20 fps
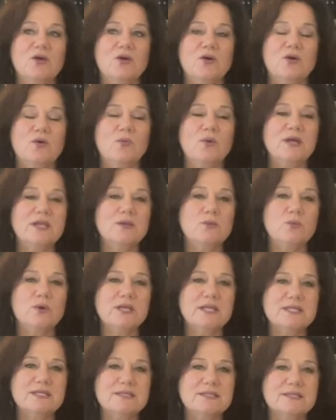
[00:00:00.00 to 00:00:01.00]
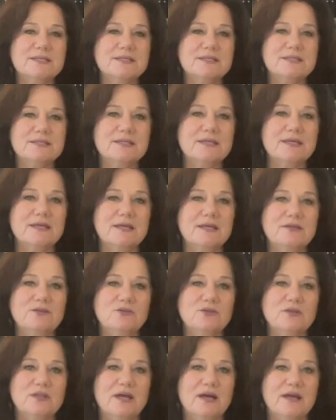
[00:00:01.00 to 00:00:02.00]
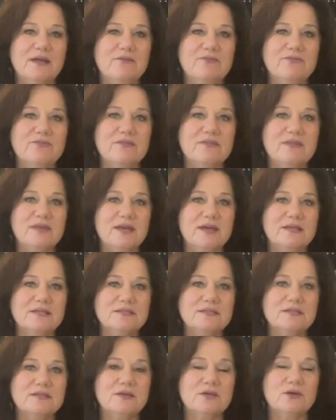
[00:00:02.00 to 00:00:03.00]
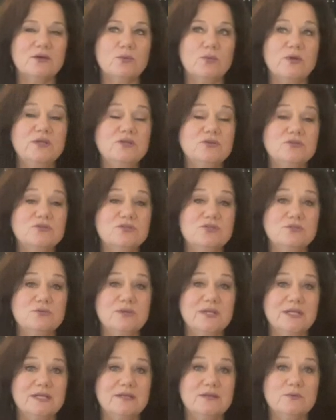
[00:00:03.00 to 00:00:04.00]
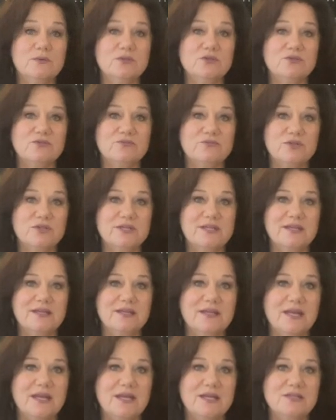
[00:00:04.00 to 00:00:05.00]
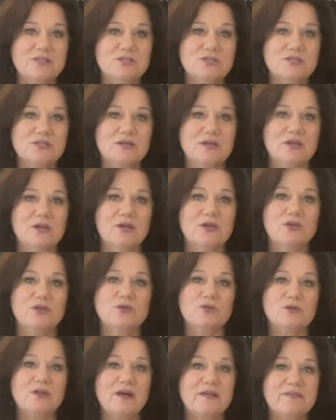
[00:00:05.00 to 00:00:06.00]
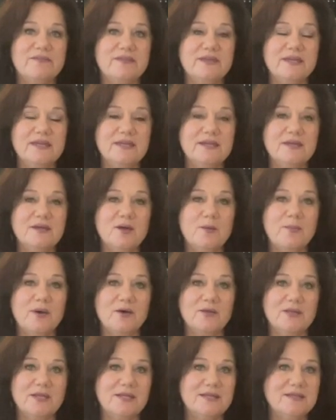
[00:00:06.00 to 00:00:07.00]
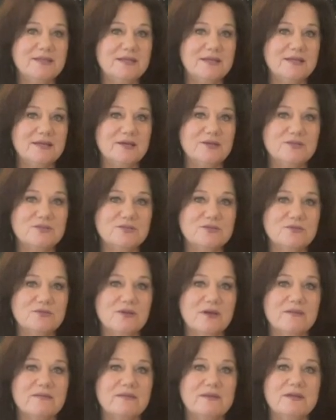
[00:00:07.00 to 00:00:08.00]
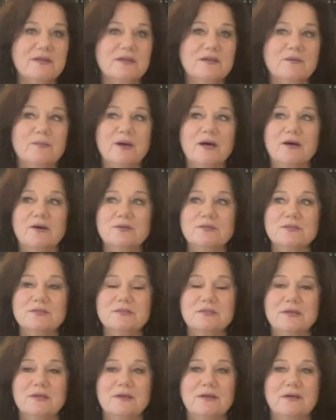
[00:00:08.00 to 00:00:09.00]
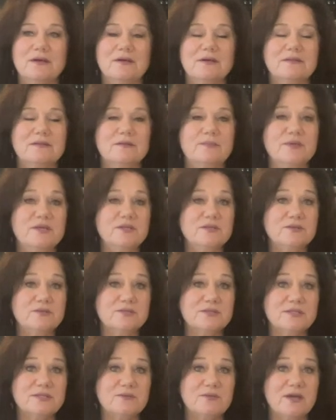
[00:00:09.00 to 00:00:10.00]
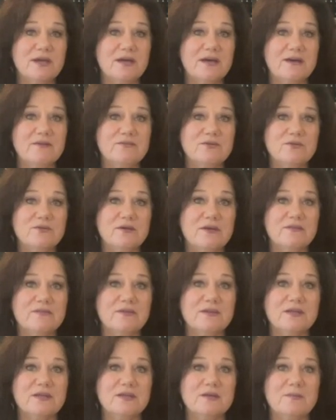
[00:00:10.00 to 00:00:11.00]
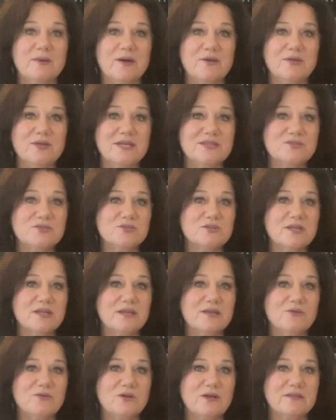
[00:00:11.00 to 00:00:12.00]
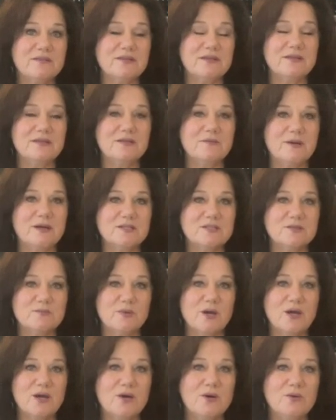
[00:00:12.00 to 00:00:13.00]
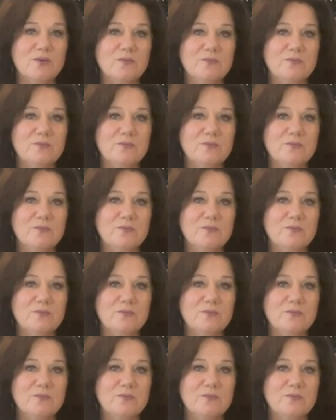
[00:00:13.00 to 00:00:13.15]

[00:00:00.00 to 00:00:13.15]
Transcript: What is it in your life that when you're doing it, when you're fully engaged, you're not thinking about anything else? You're not thinking about the bills that you have, you're not thinking about yesterday, you're not thinking about tomorrow.